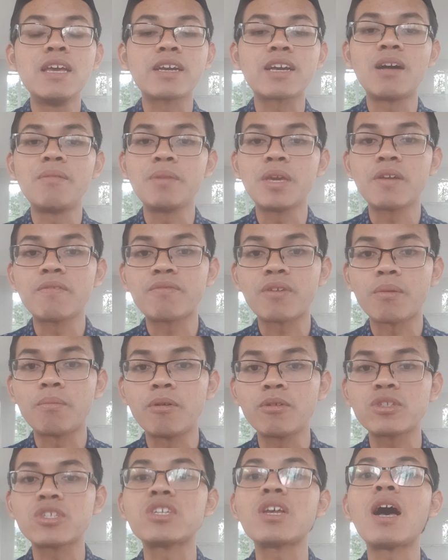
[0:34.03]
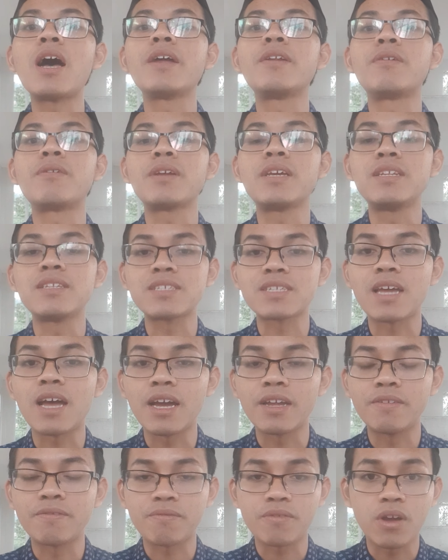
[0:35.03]
coming from outside or
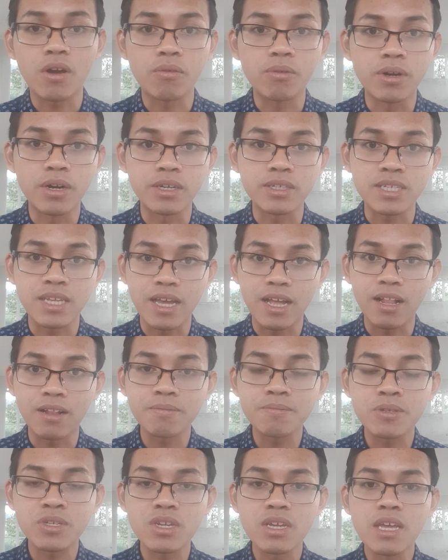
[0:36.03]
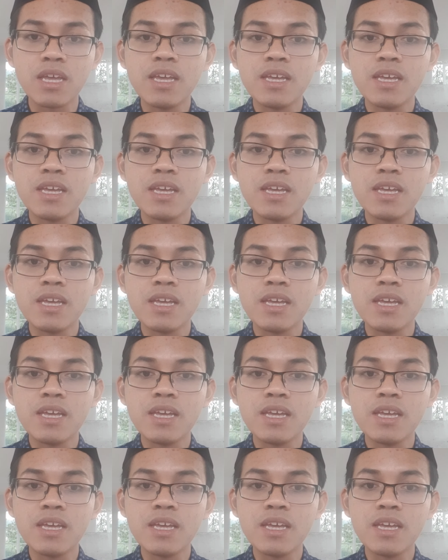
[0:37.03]
inside ourselves.